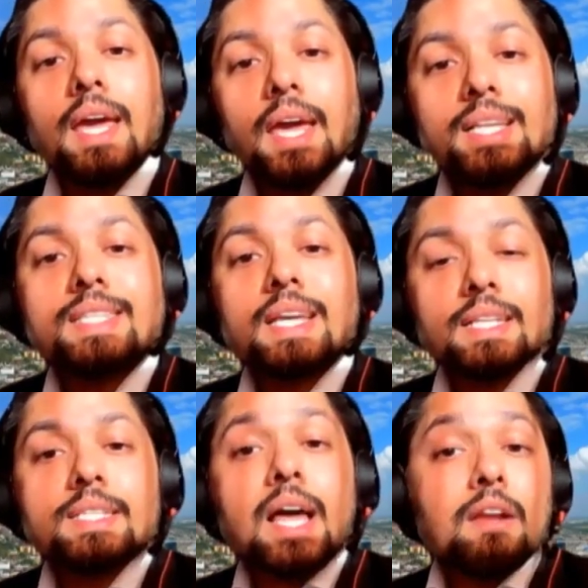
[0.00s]
is in
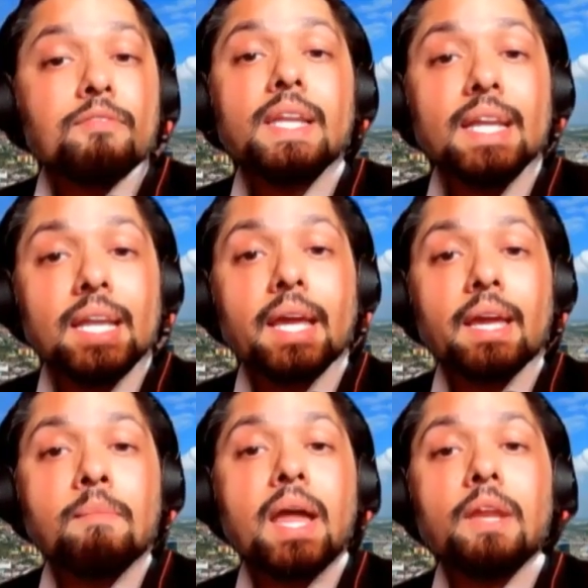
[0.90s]
itself leading
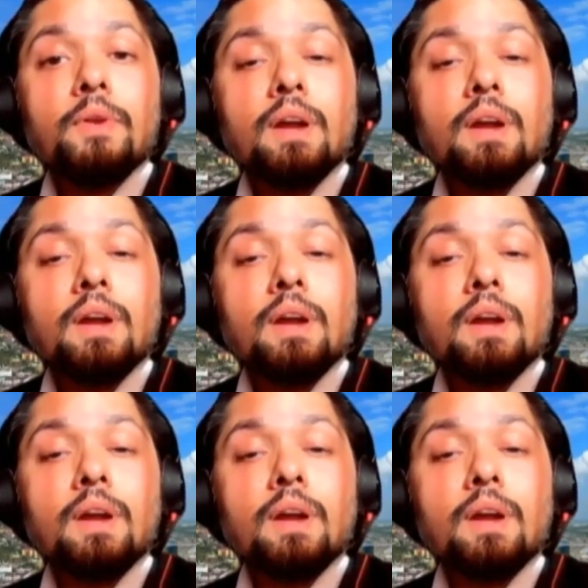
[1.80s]
in many